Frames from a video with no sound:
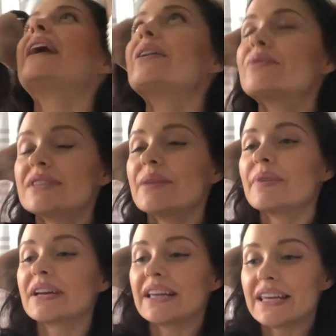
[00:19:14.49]
I don't
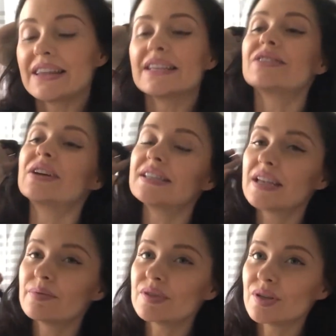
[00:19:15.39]
typically get this dressed
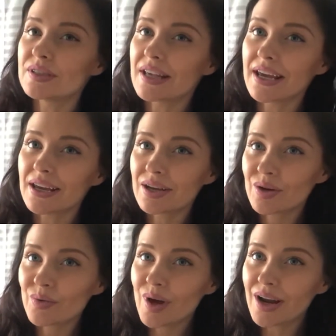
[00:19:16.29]
up, so it's like,
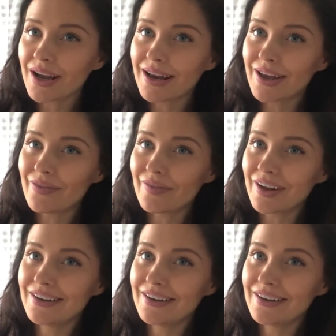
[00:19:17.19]
why not kind of have